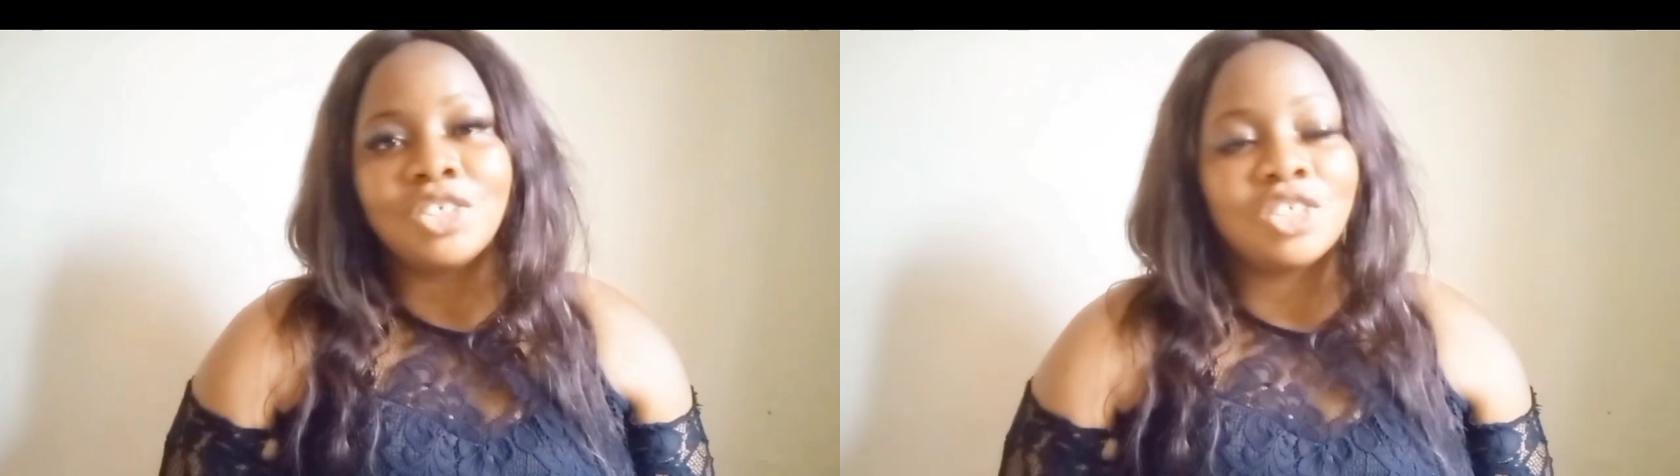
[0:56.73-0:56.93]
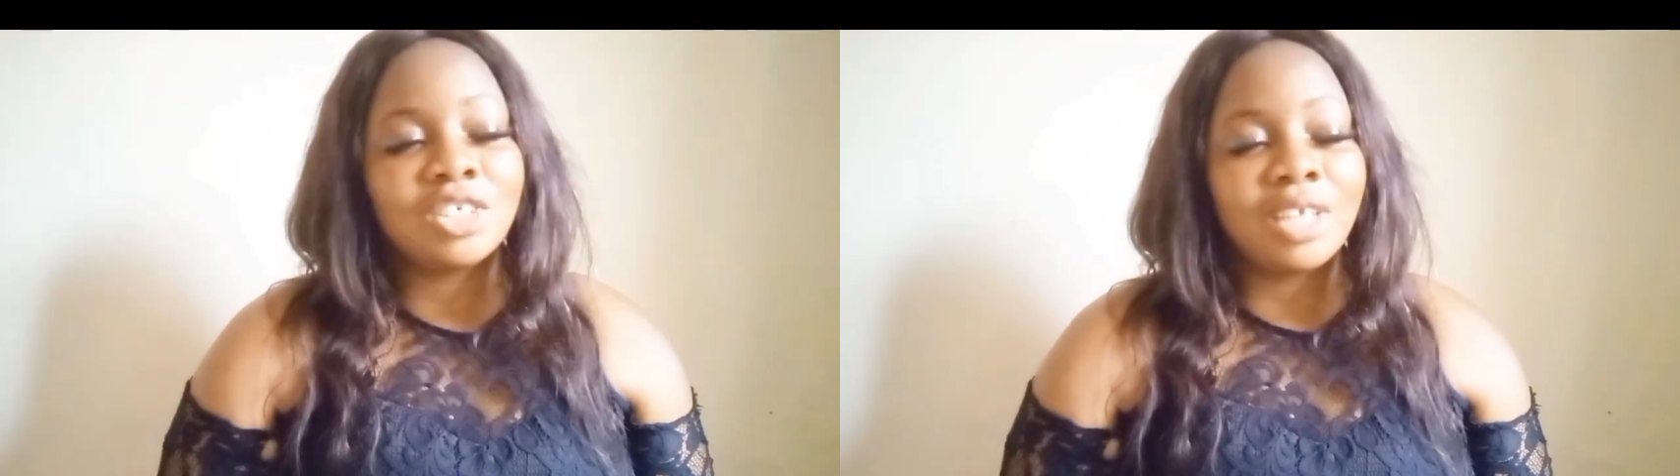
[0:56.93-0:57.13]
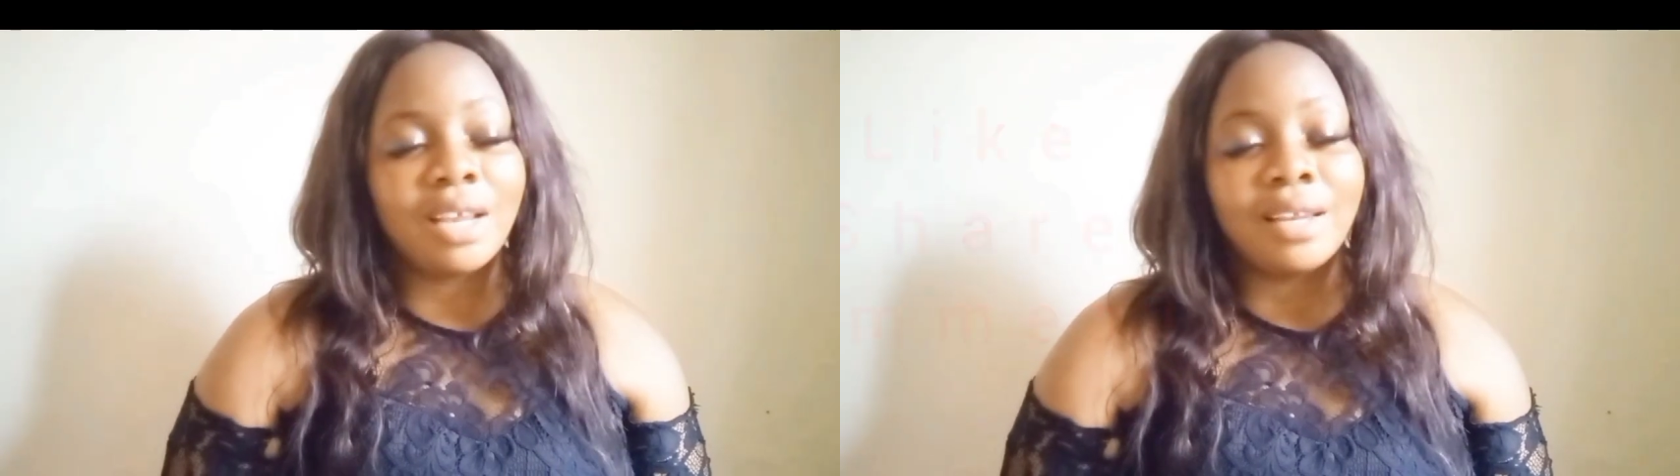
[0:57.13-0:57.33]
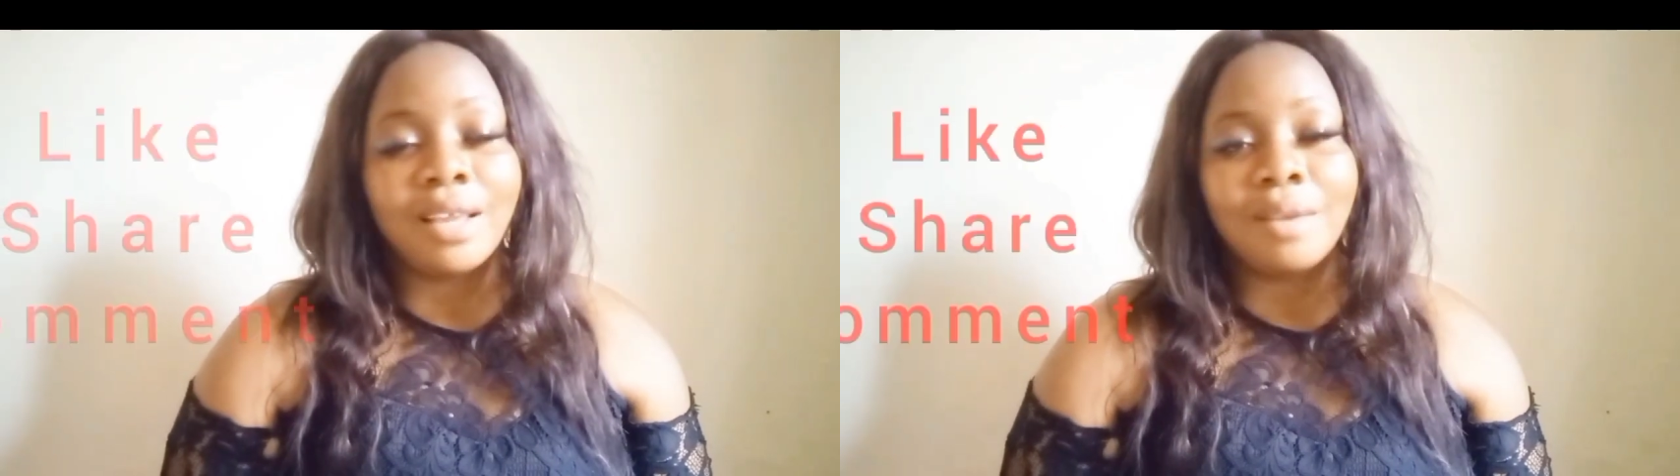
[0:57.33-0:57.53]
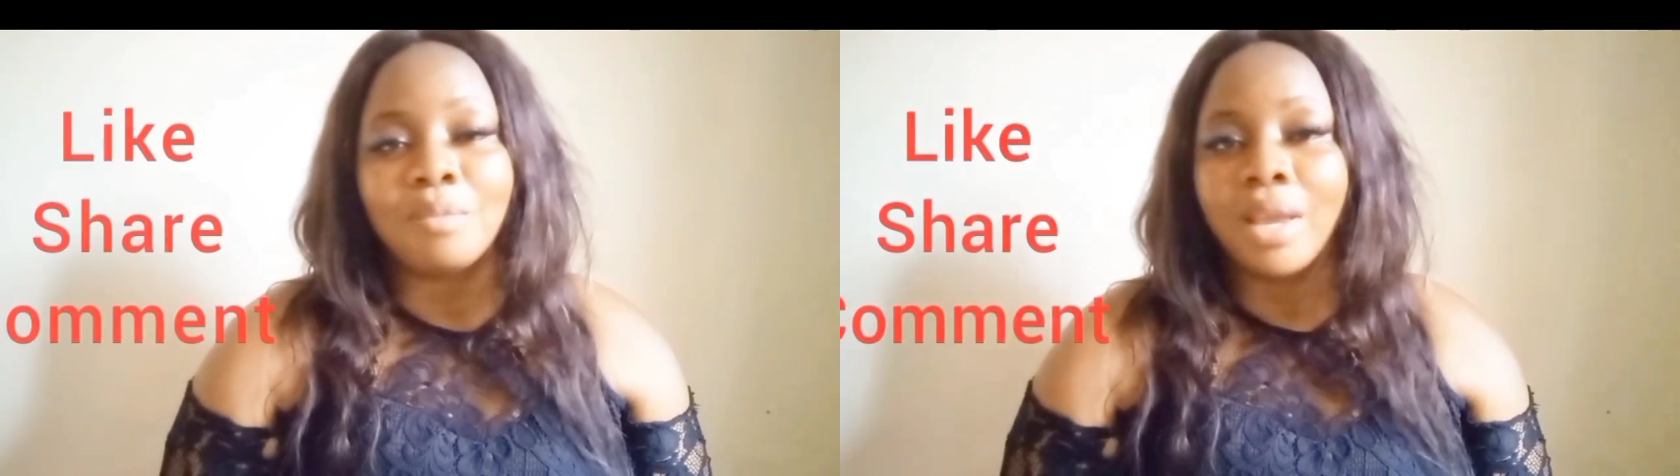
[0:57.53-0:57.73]
share
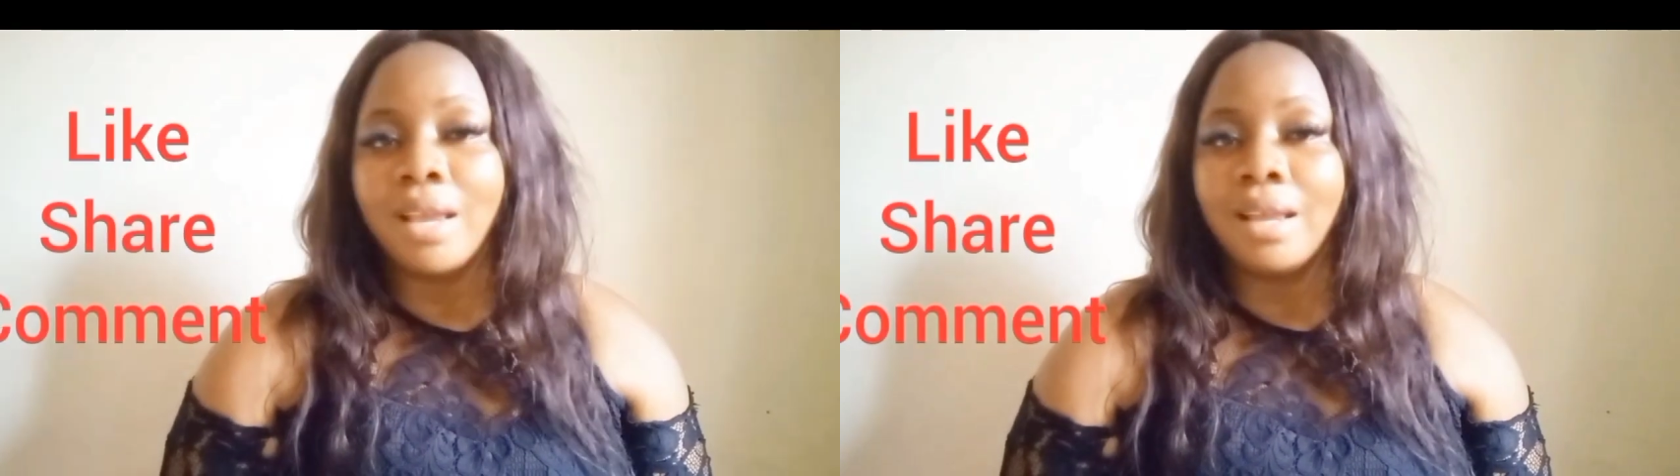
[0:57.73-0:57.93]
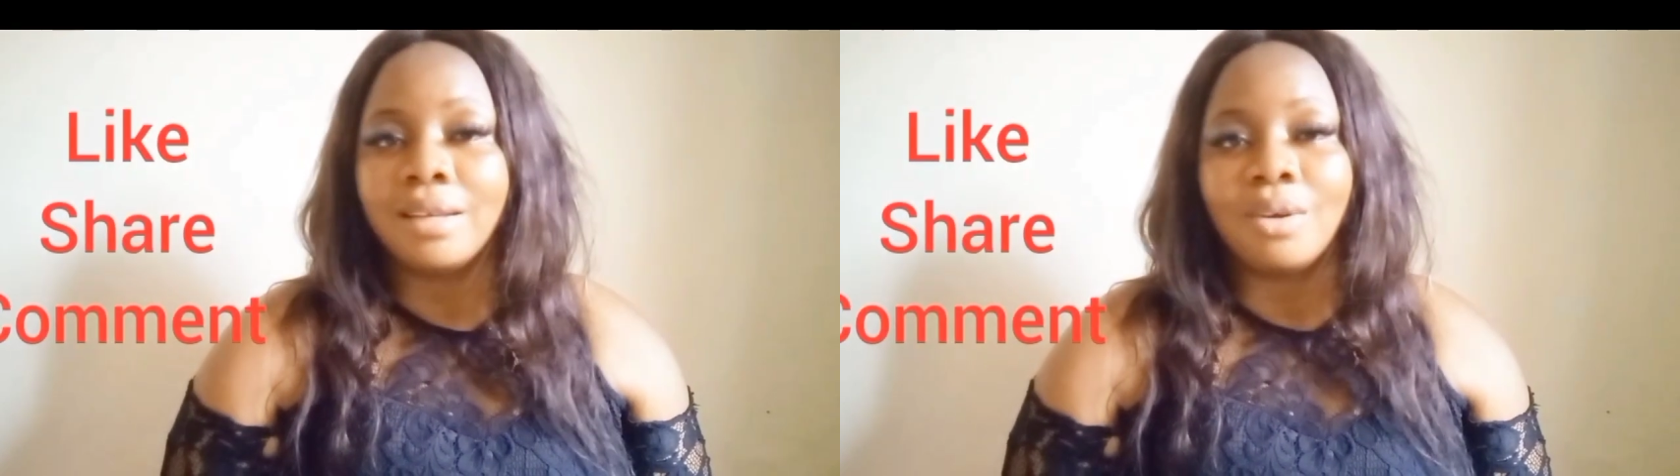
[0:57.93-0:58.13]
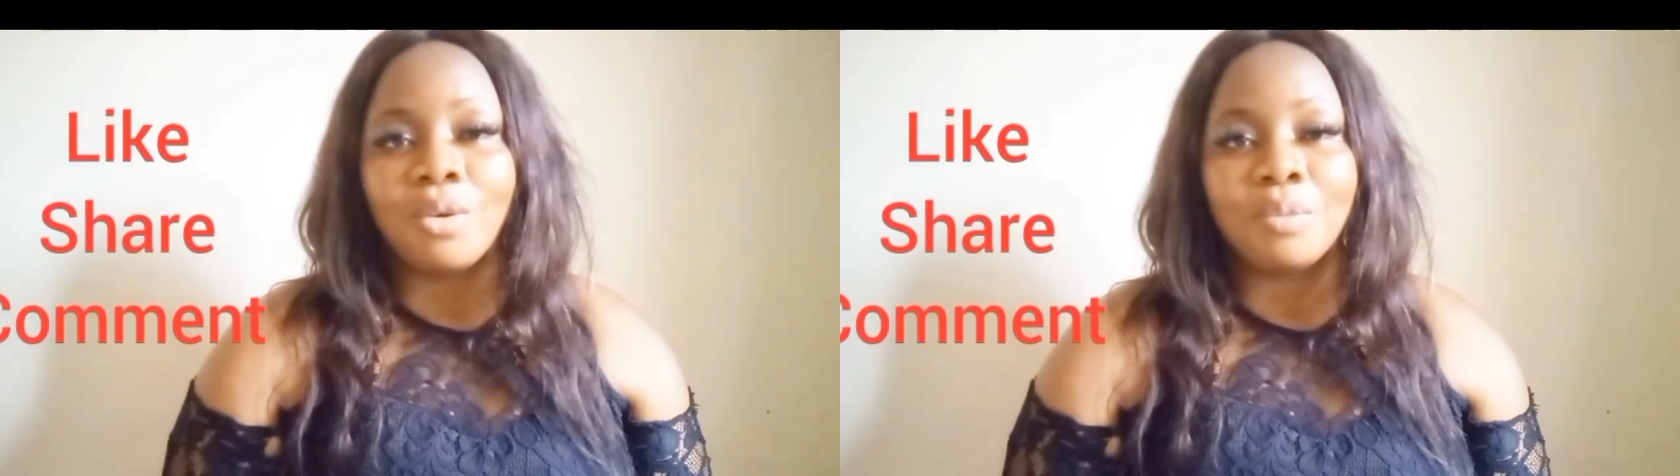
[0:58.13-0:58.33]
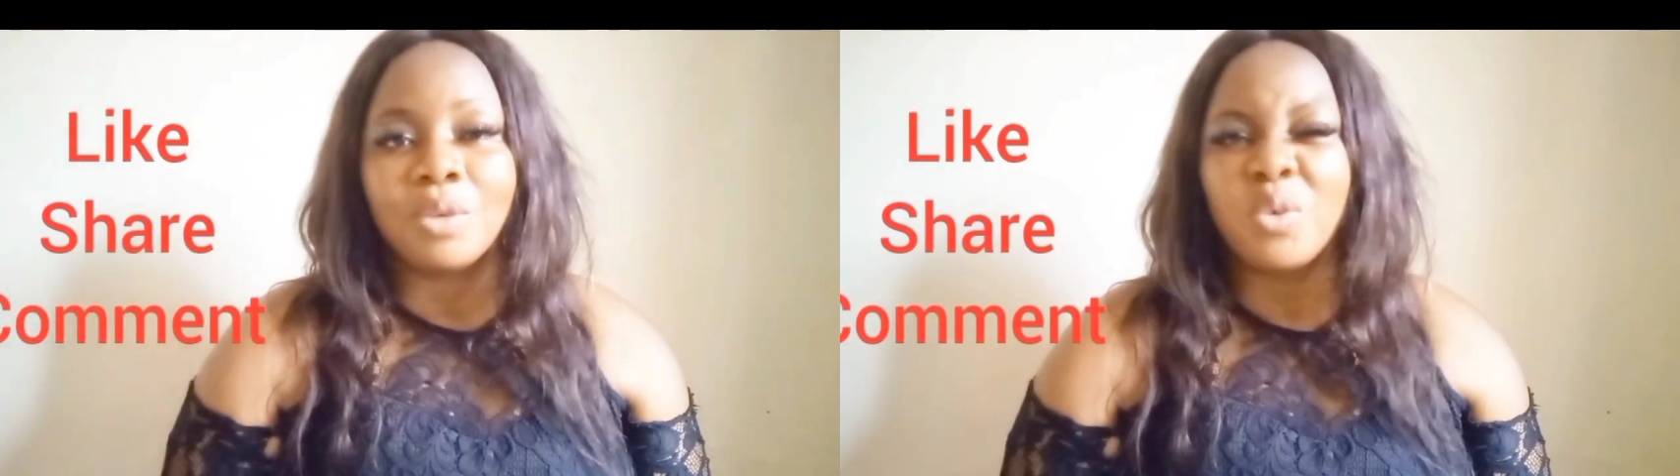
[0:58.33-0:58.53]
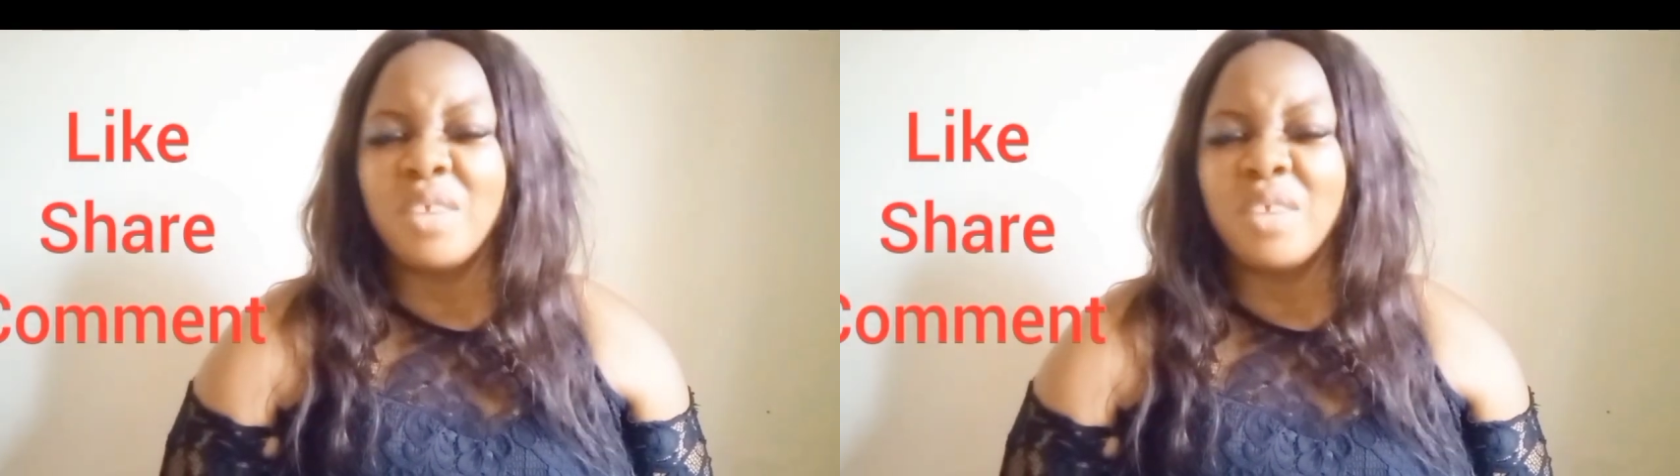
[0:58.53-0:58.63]
them and comment,